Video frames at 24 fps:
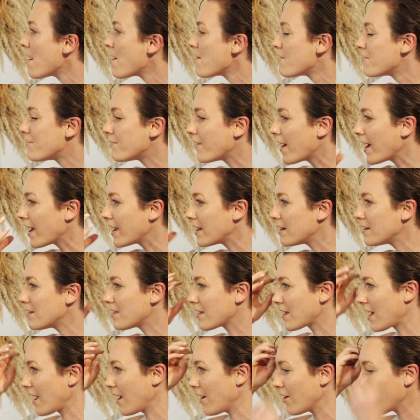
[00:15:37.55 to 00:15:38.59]
find the
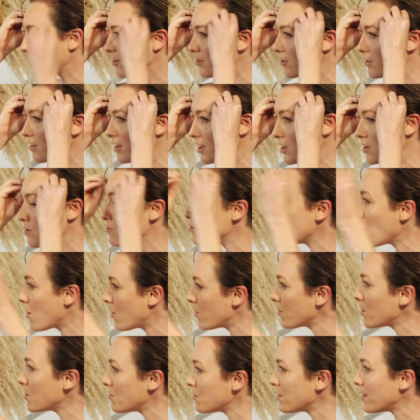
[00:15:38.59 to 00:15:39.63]
character that you
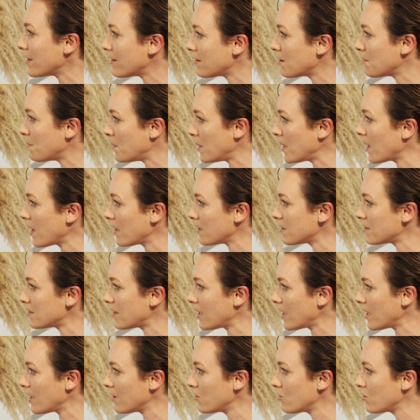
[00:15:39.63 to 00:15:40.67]
know you need to be on
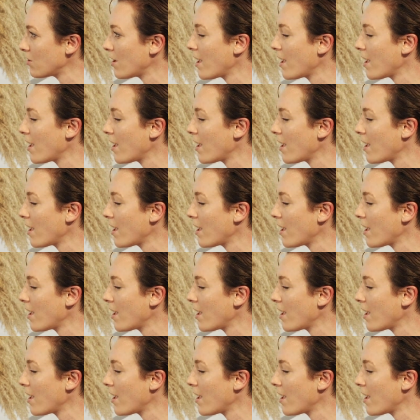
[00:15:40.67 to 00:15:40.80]
stage